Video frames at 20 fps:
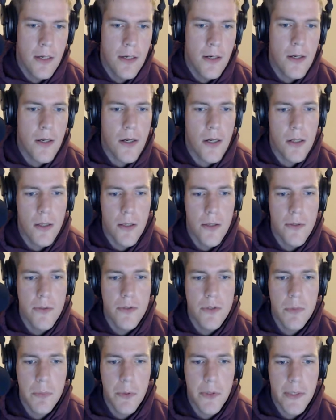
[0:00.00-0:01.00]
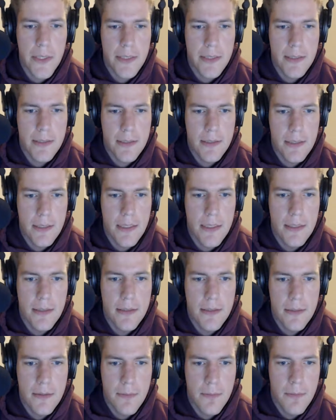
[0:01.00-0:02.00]
close
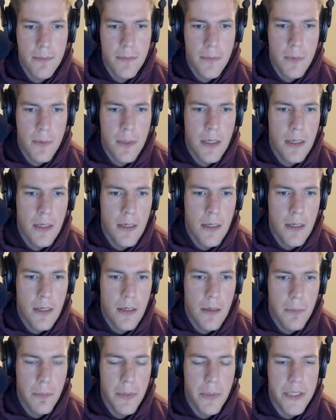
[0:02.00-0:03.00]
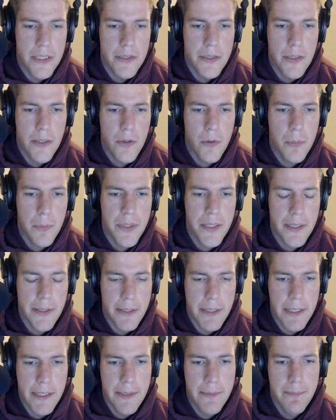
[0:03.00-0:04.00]
parentheses, but no period.